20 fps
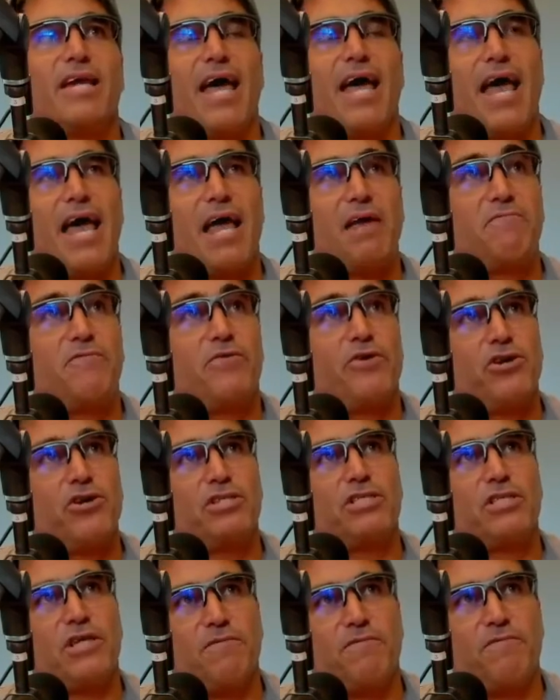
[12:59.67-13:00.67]

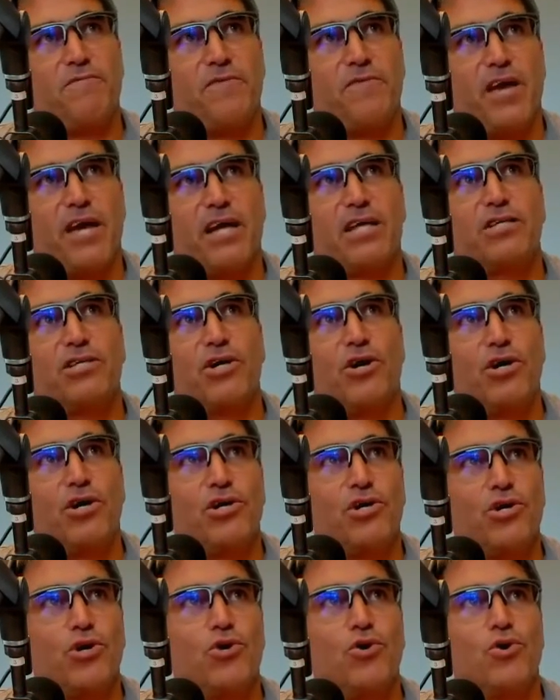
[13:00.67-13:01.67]
adverse effect on
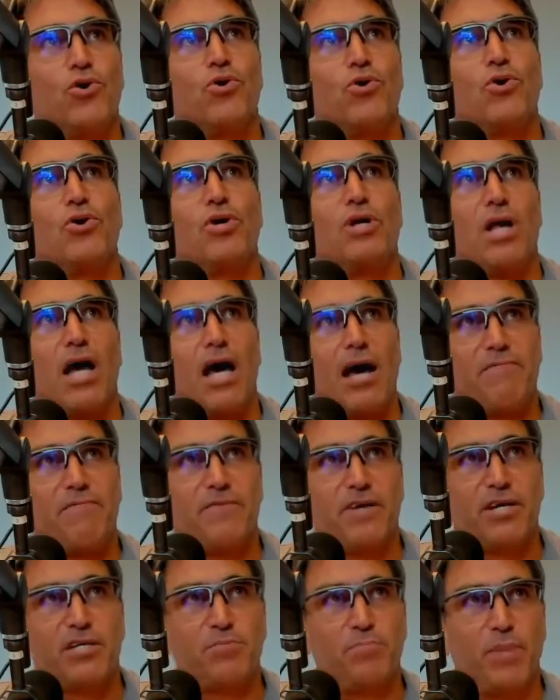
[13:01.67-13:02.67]
your life
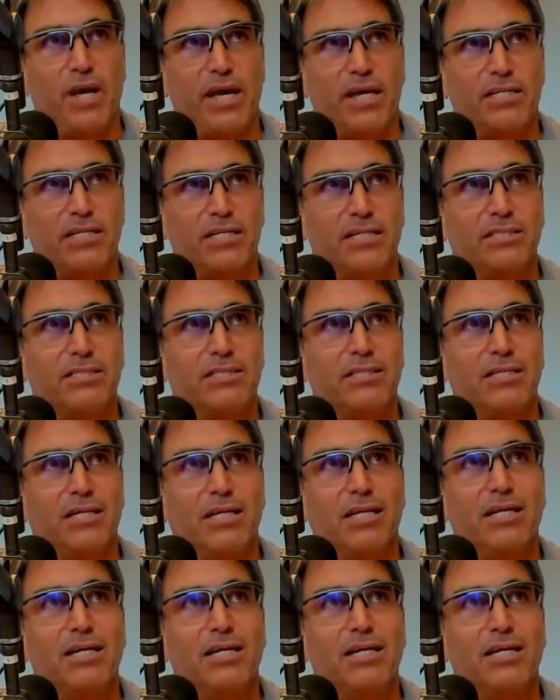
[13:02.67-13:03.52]
expectancy.